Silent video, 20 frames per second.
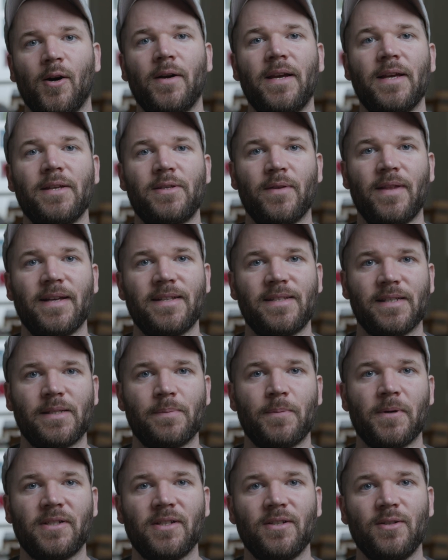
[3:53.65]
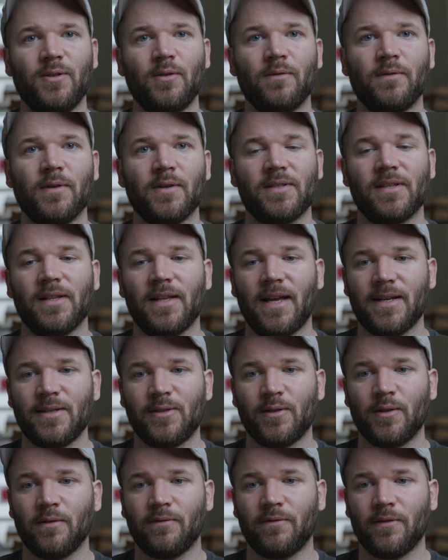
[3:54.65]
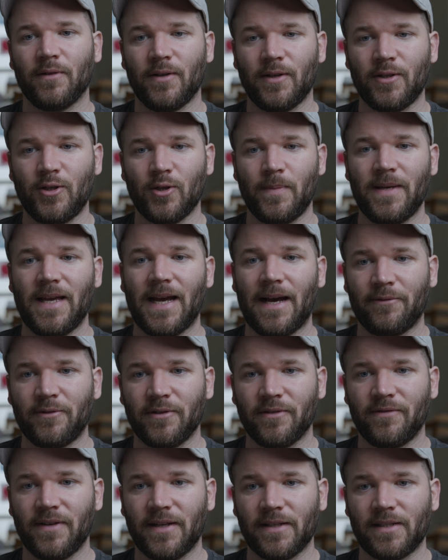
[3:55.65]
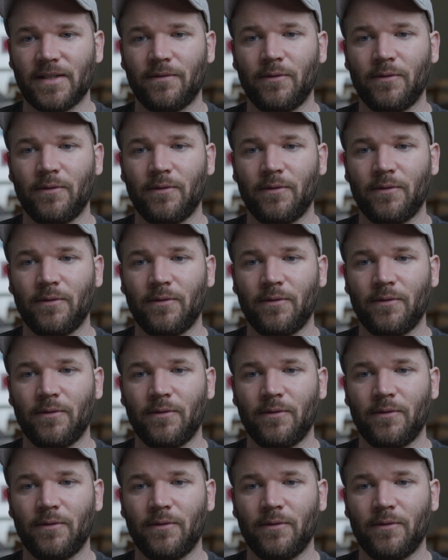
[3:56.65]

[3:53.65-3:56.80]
Okay, so that's Expression Universalizer for Adobe After Effects.